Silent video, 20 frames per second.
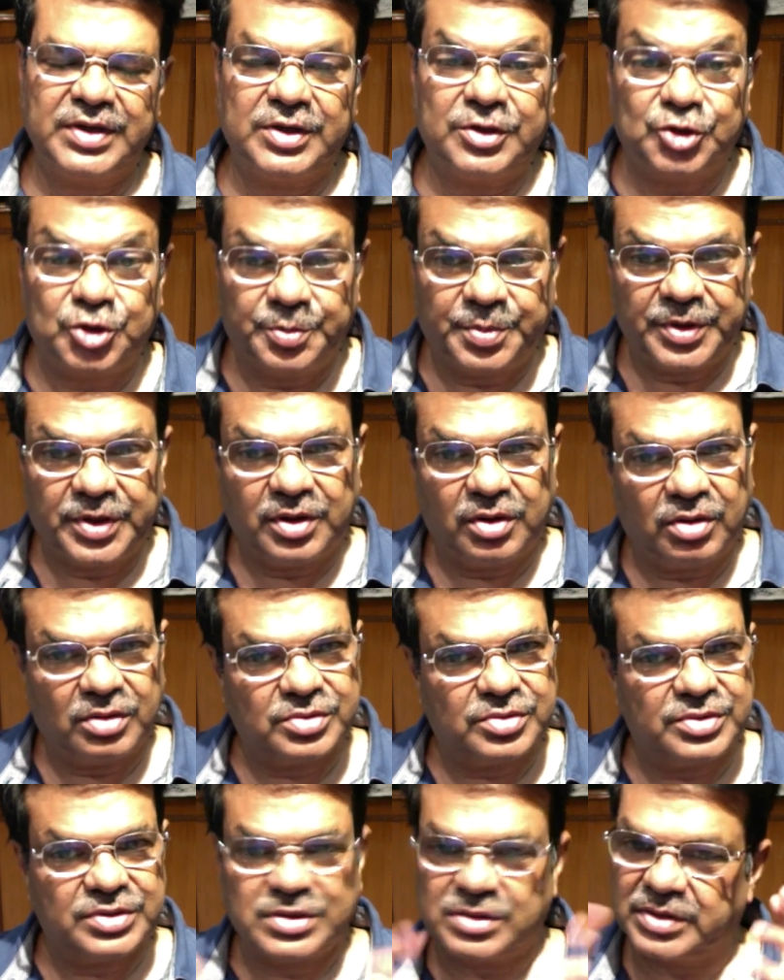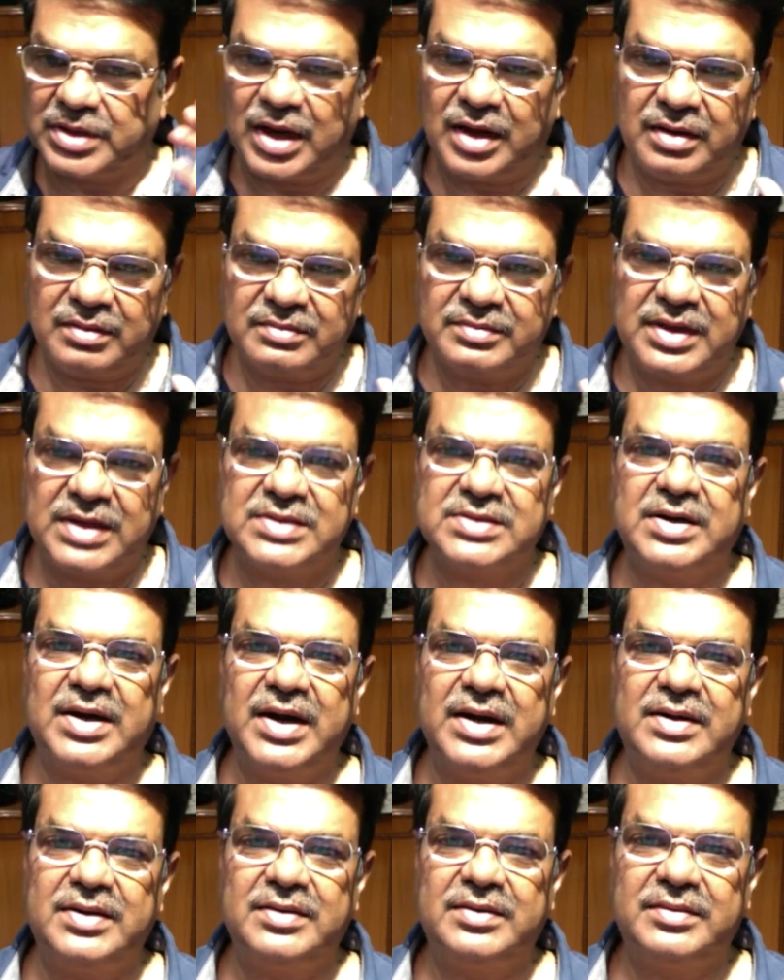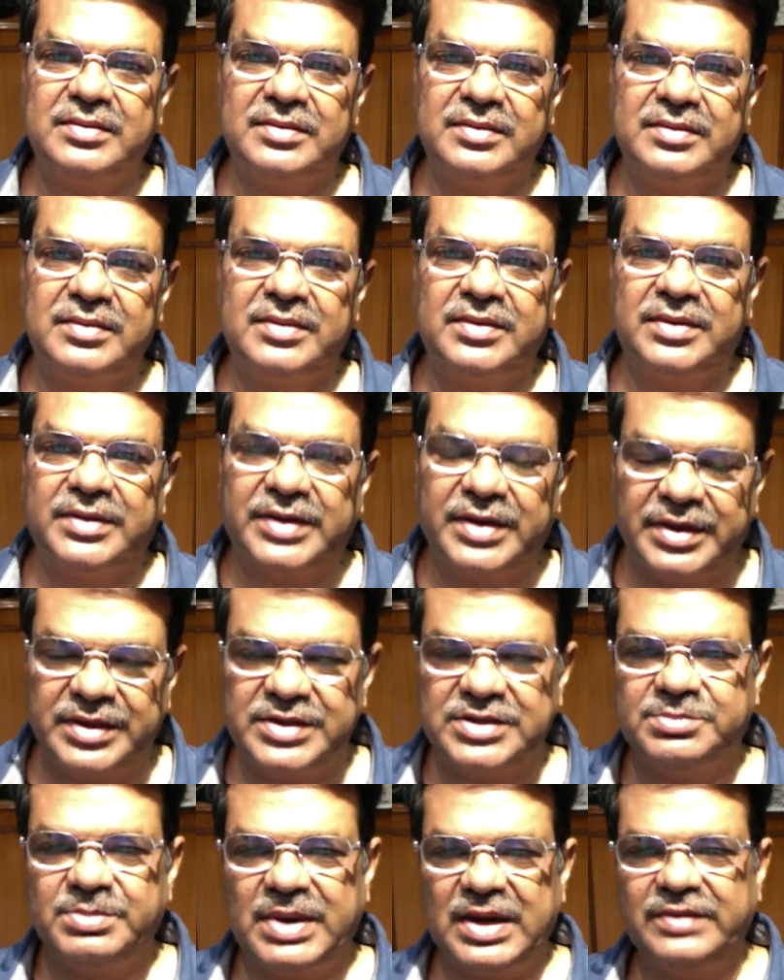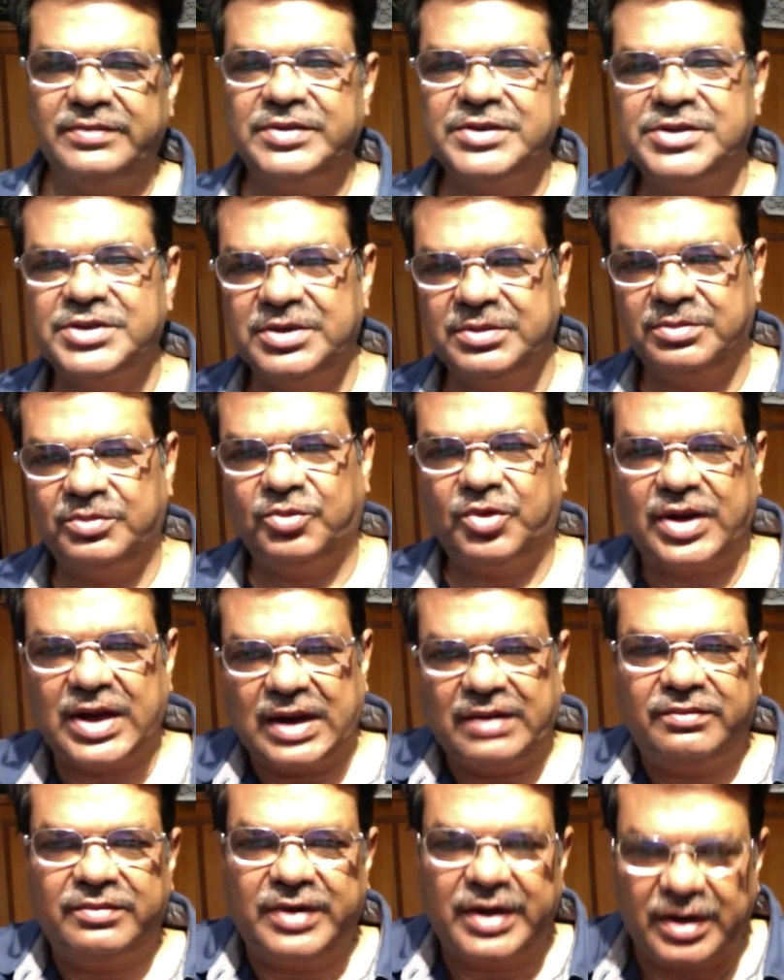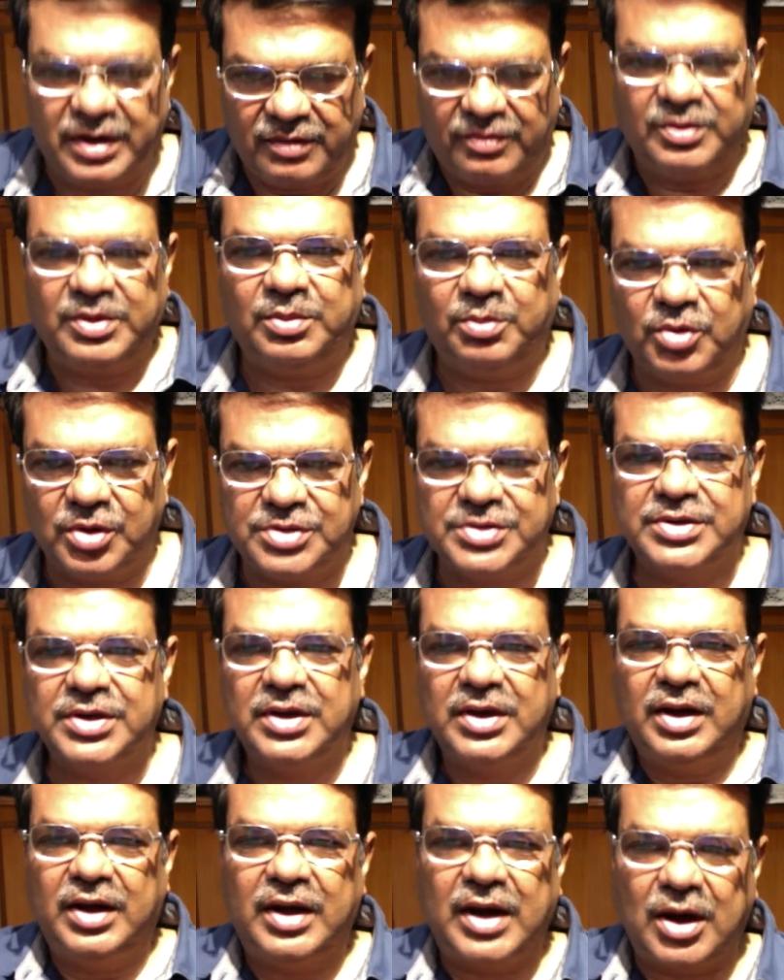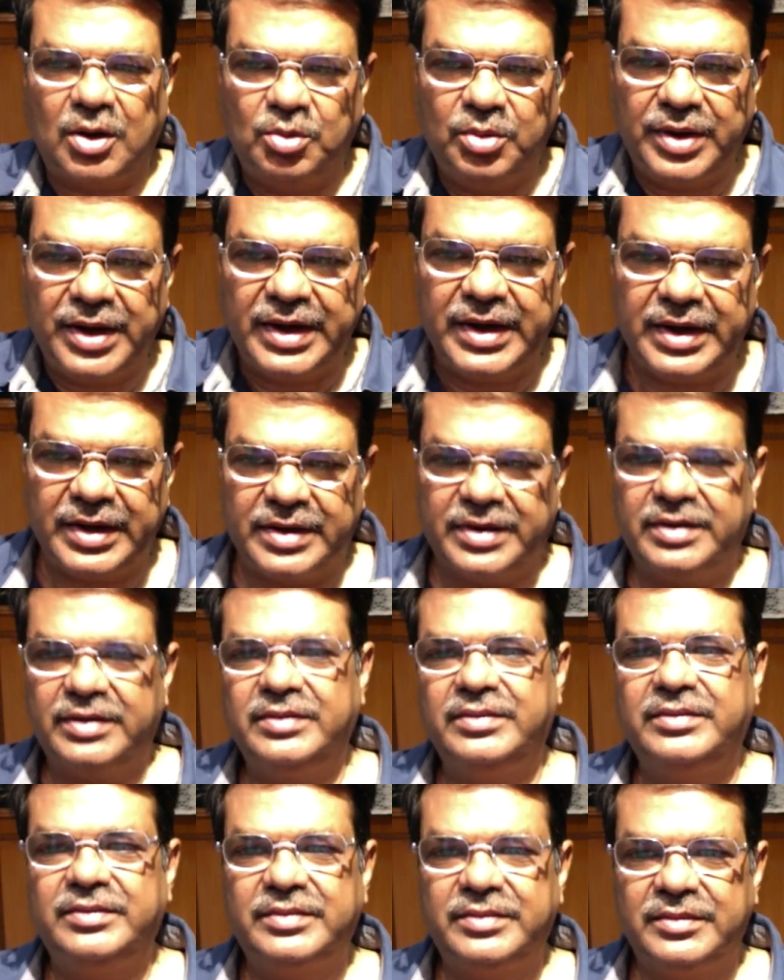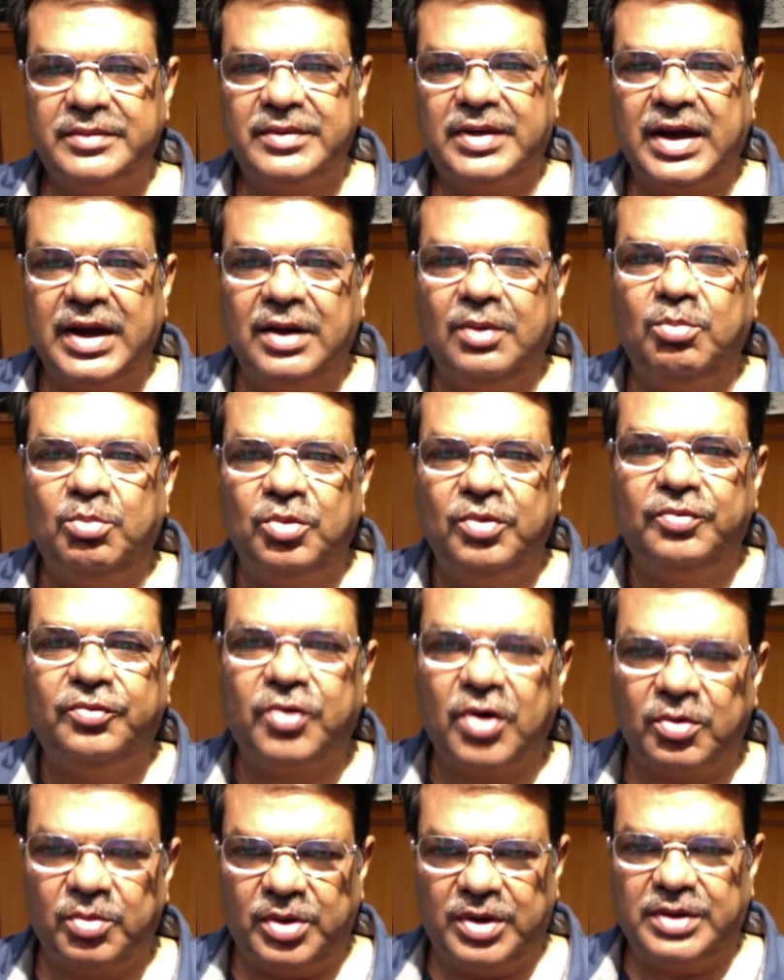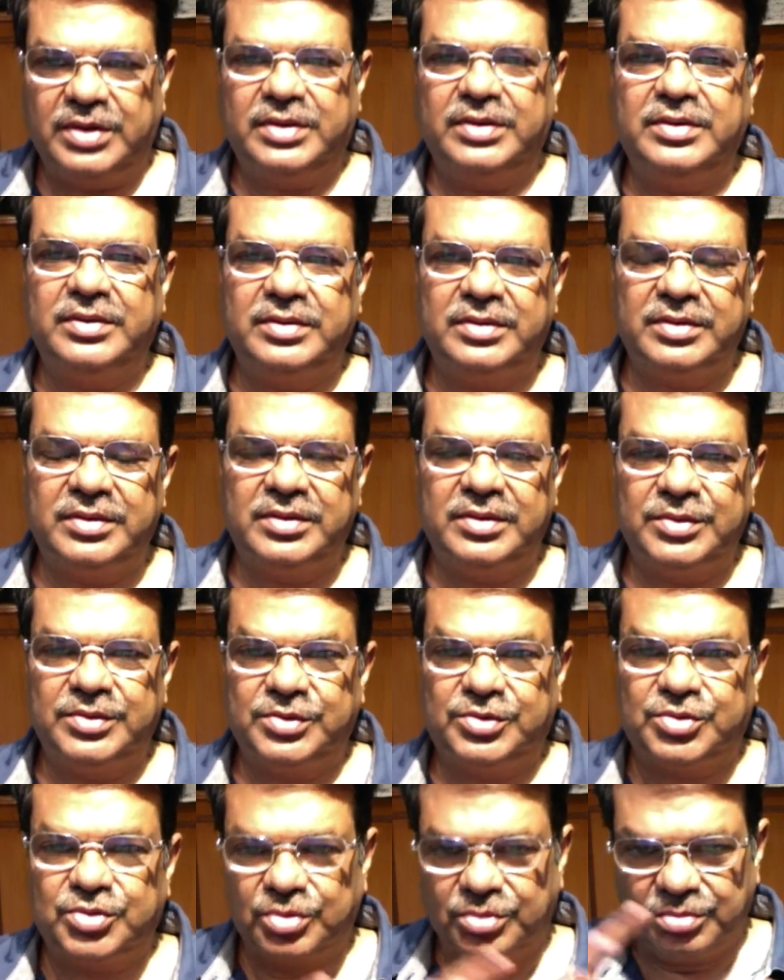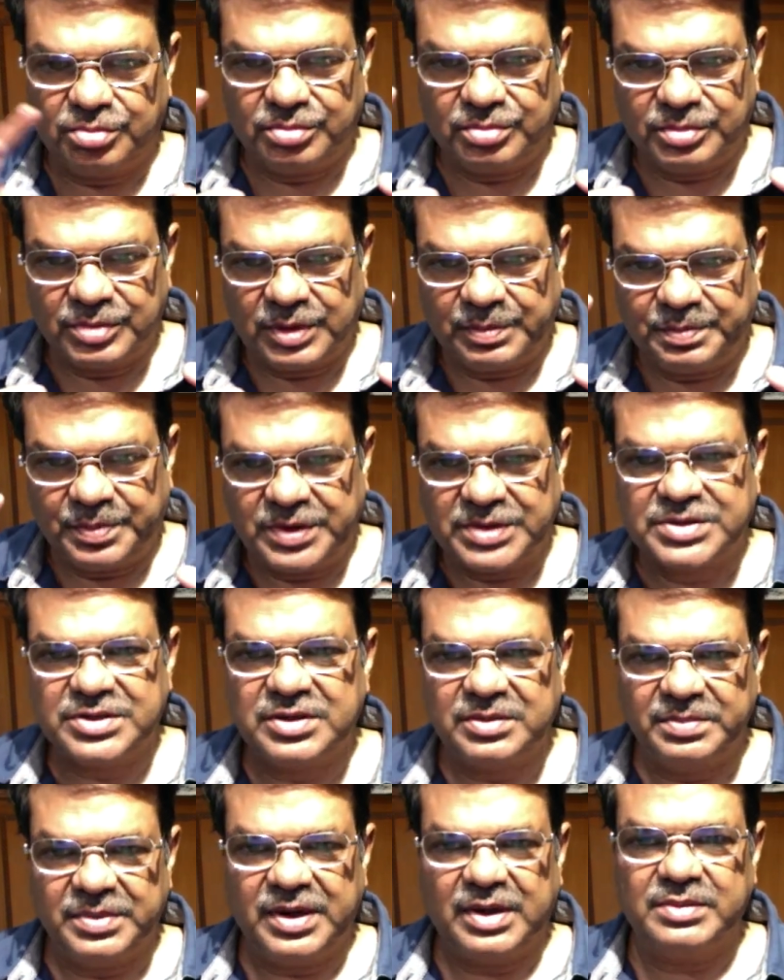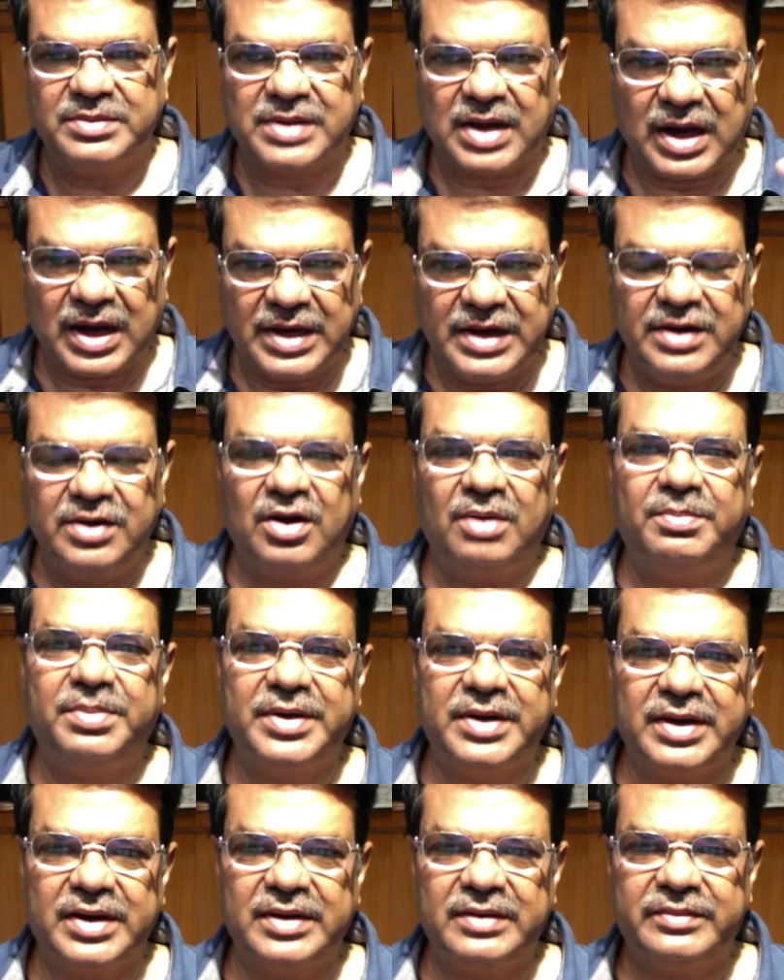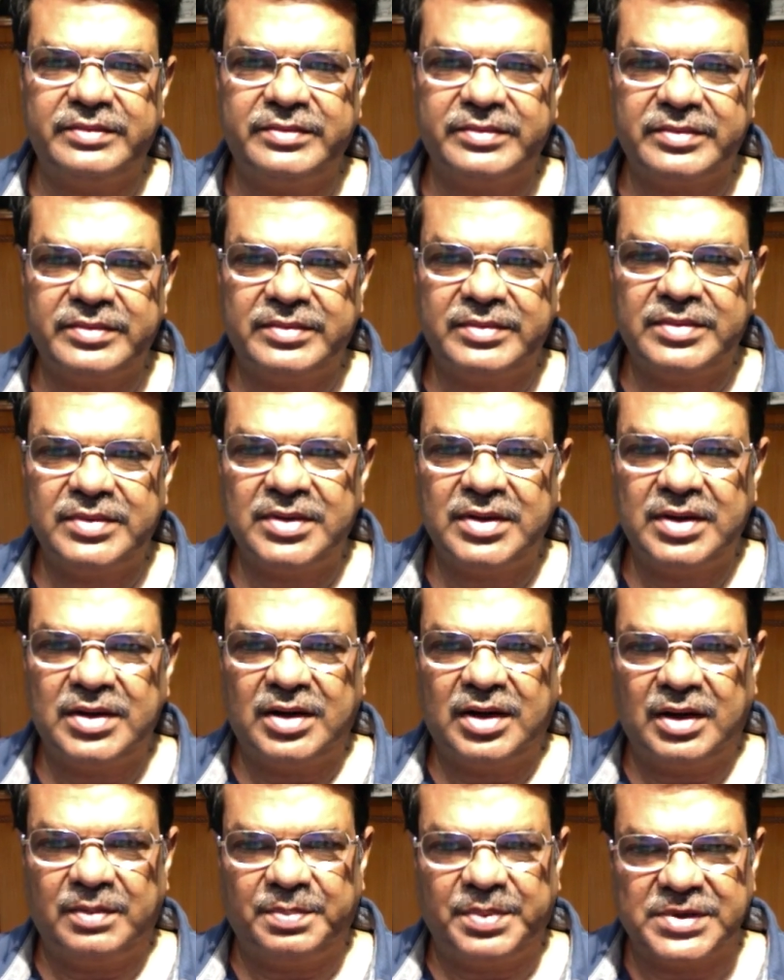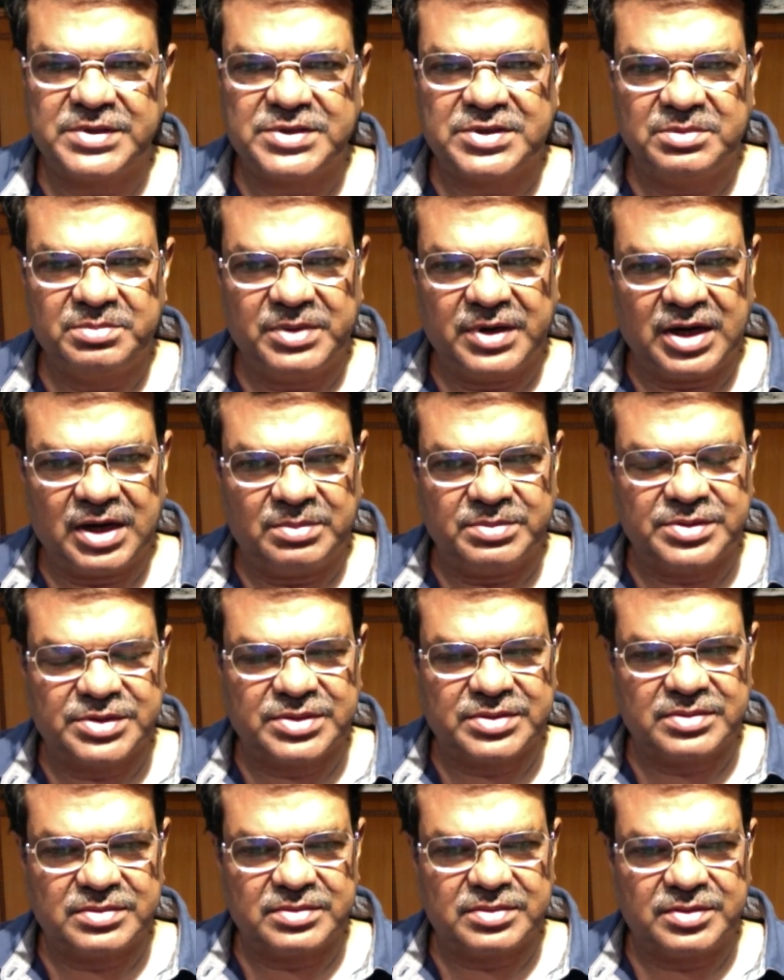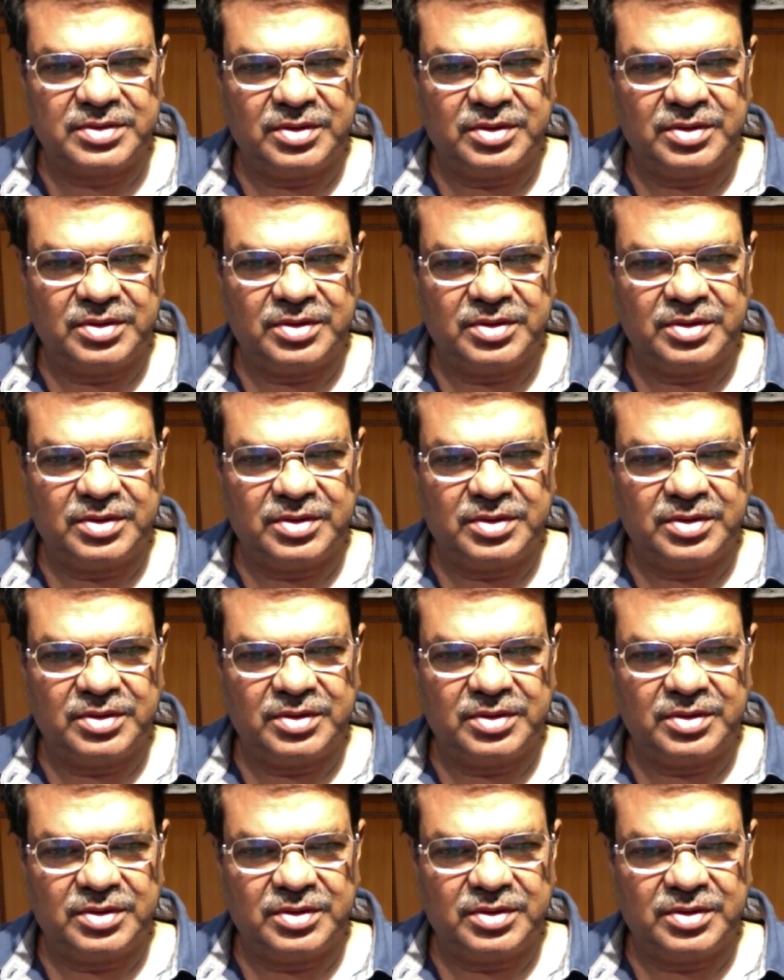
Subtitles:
Jupiter also says, yeah, that's great. Here is my wisdom, what I have learned from the books. Rahu, take it and move forward. So a person becomes highly competitive. A person becomes,